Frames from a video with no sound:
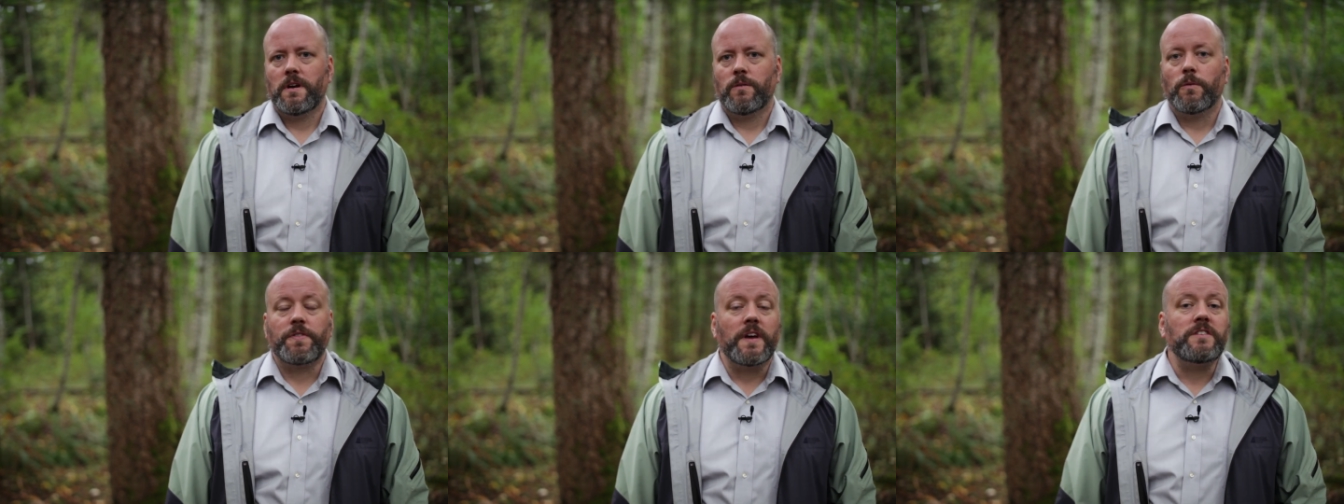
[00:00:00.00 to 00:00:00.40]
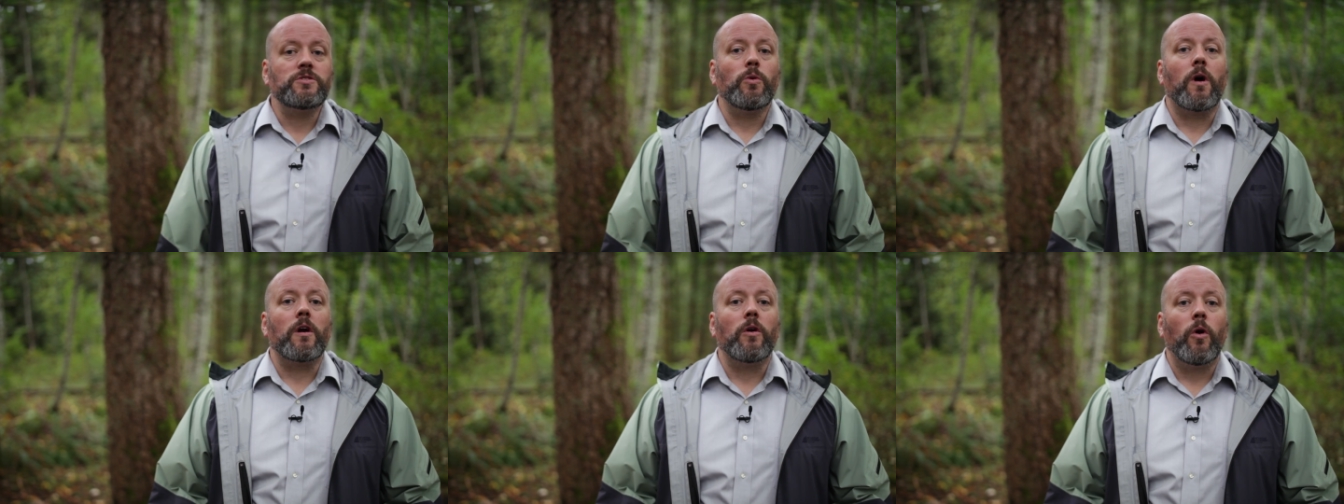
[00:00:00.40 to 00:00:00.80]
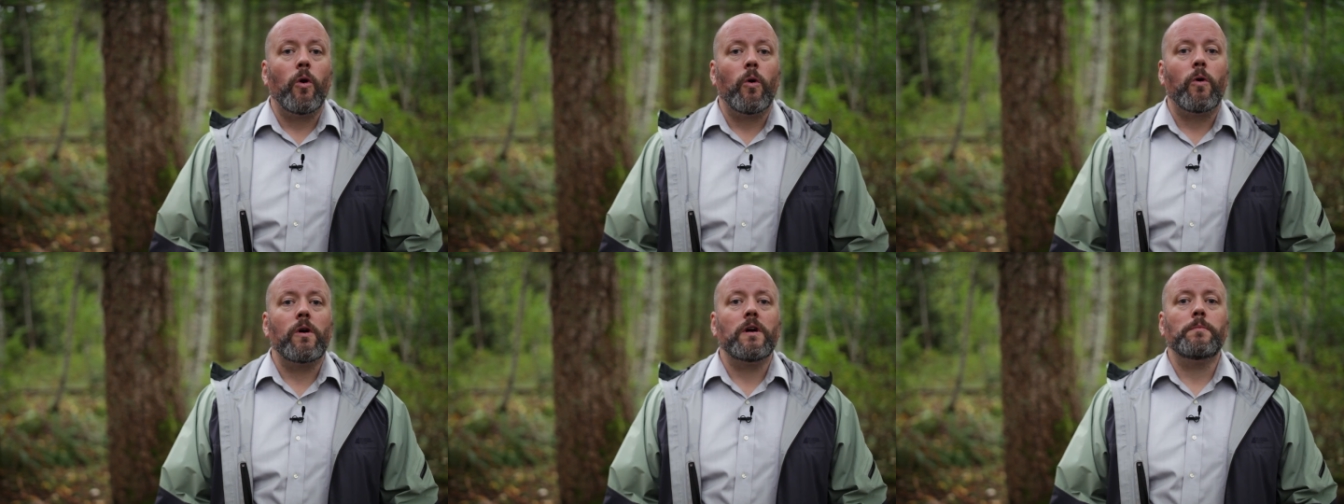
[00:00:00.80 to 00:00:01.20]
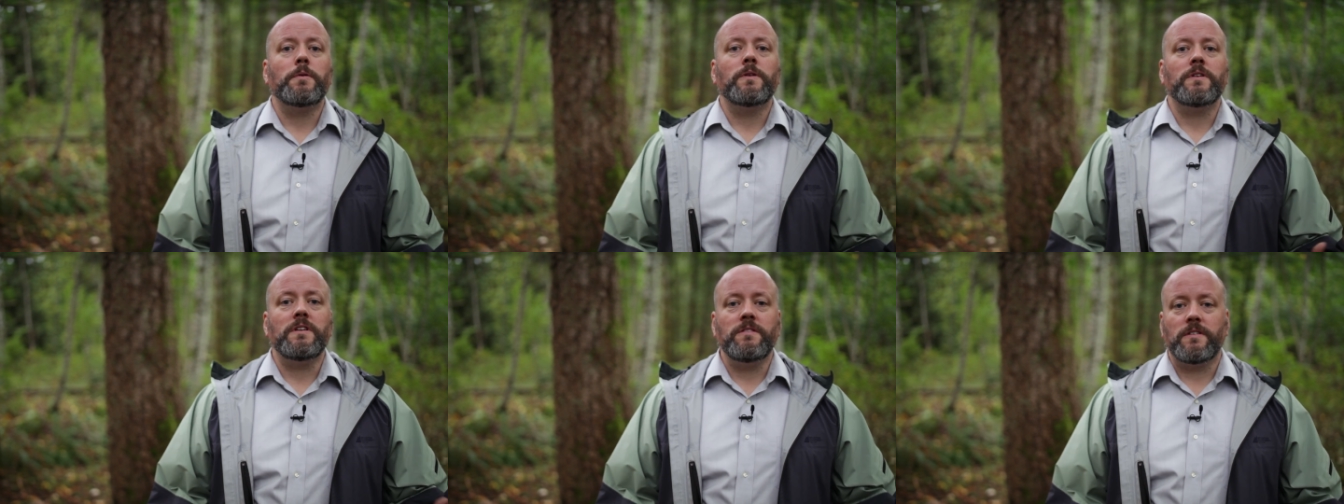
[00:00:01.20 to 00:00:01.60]
Well, thanks to our
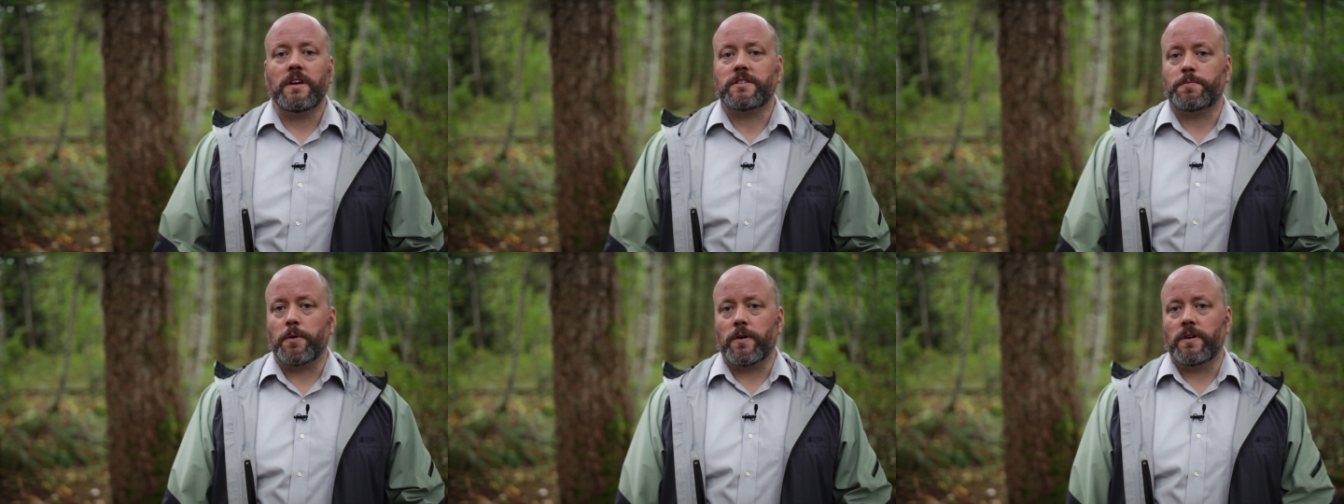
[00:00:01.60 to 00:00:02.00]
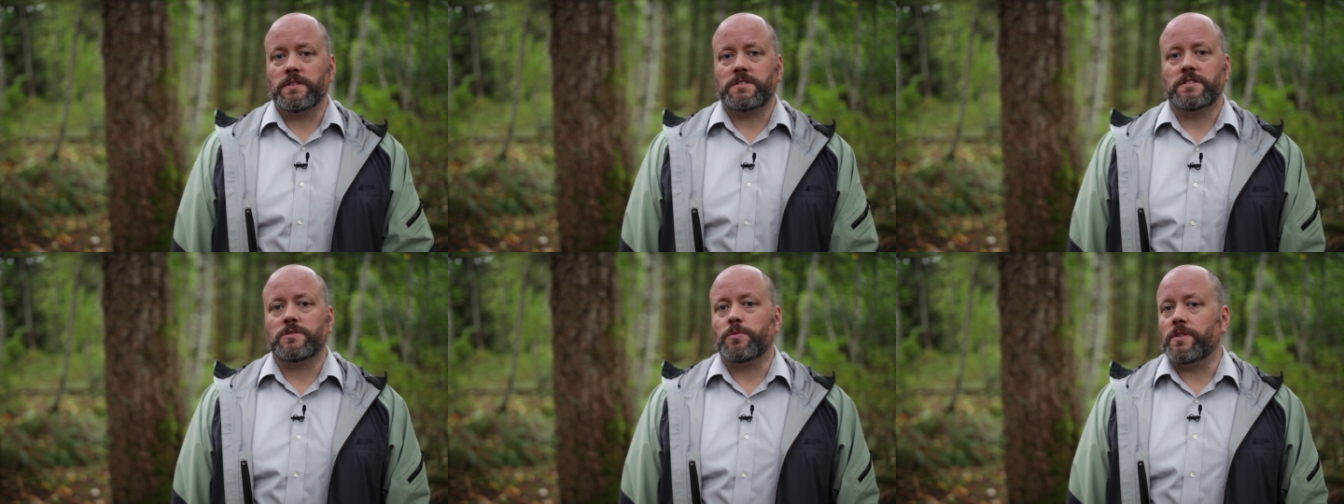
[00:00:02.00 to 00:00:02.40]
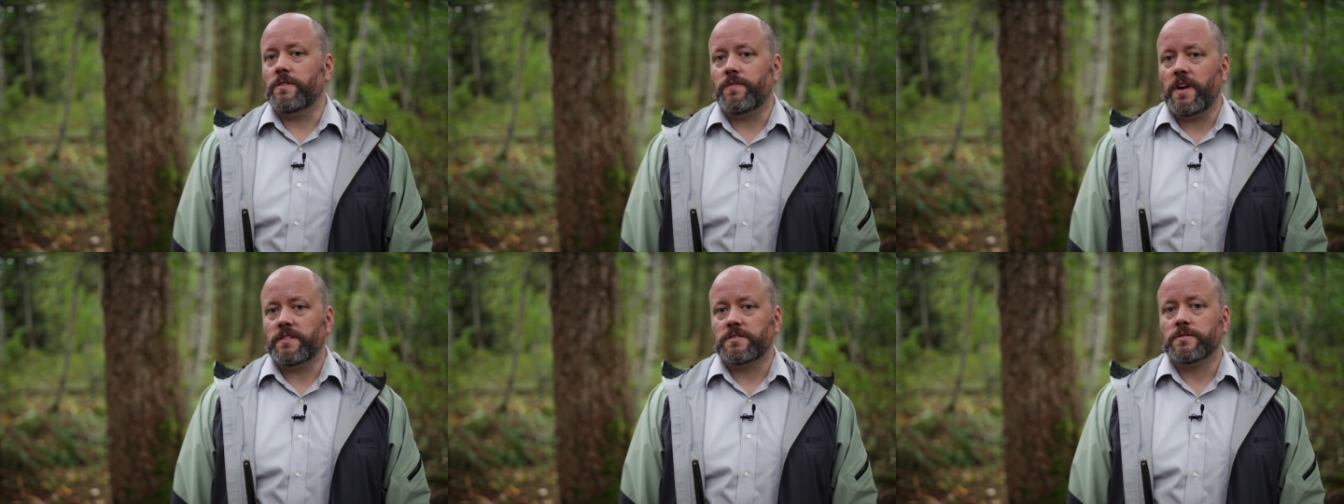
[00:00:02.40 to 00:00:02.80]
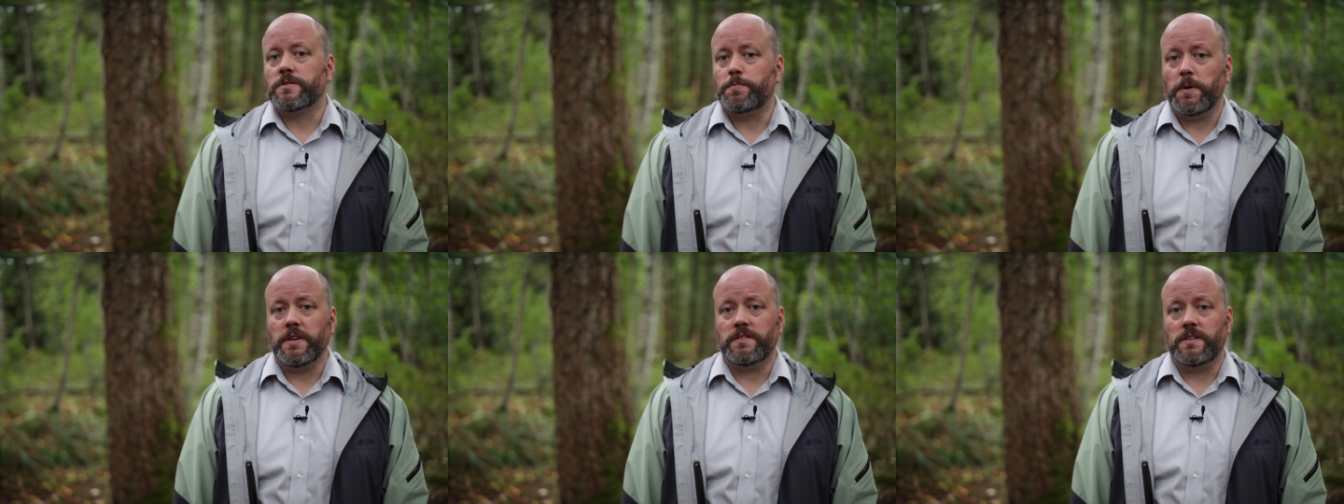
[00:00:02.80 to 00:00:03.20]
horrible experiences with invasive
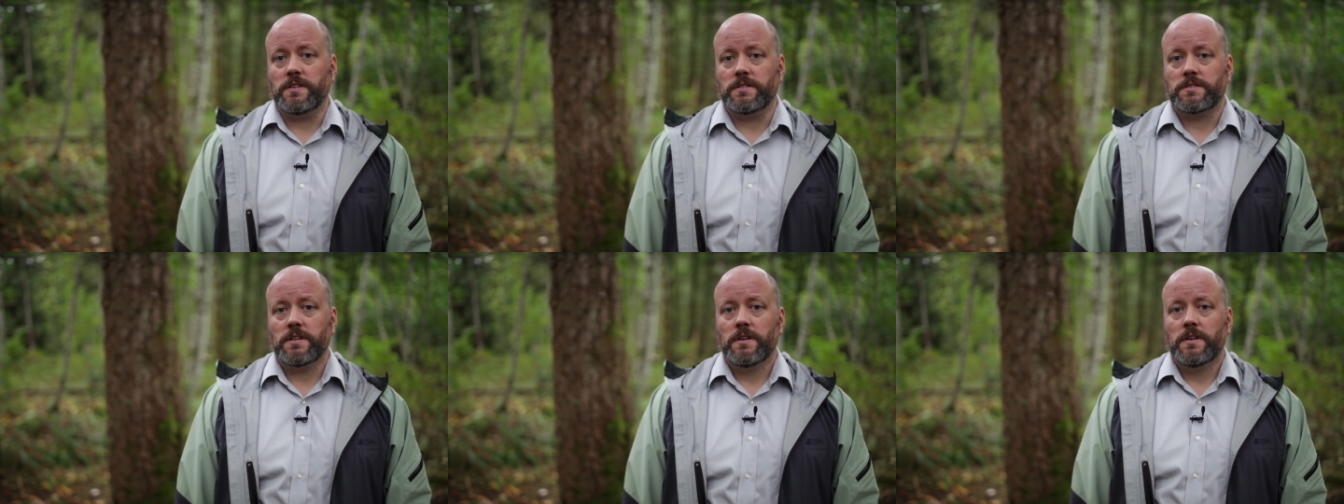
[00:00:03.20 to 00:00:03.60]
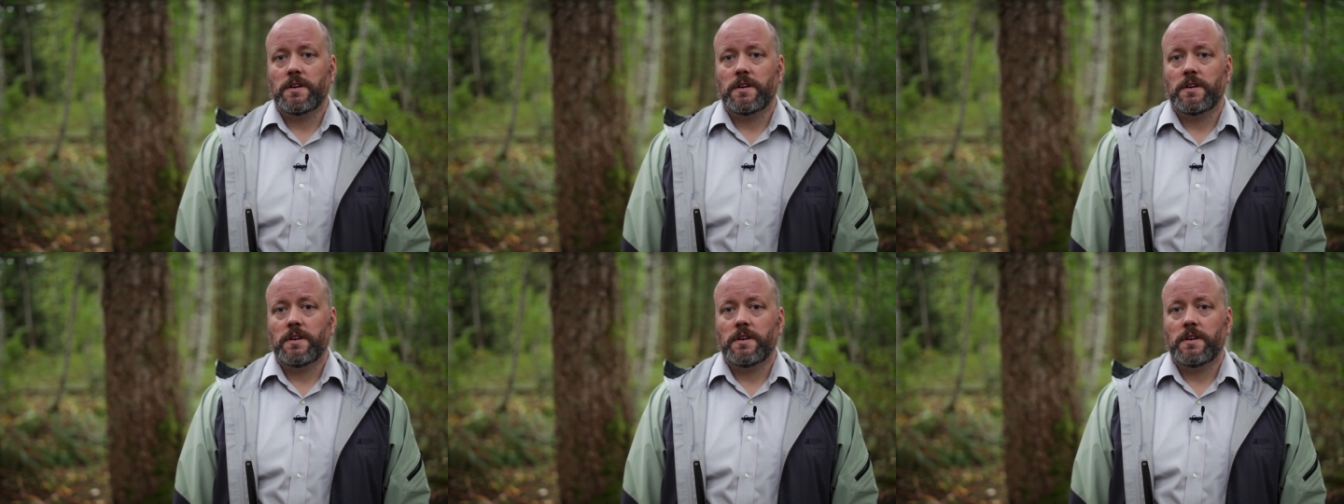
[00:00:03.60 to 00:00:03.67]
species,